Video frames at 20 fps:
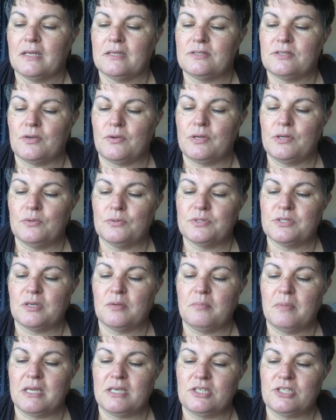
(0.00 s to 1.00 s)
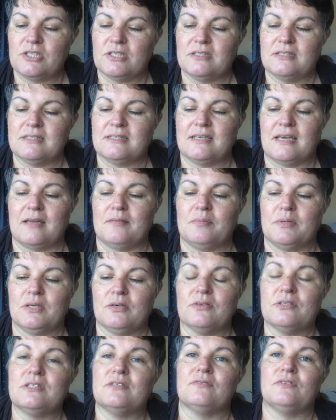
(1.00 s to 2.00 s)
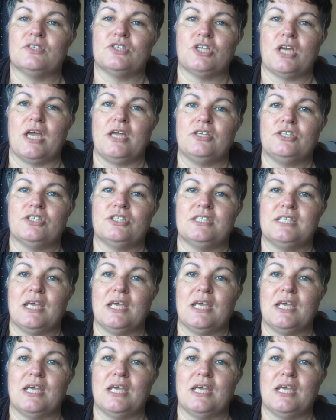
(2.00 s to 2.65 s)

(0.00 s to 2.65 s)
So he also mentions that because of the changes,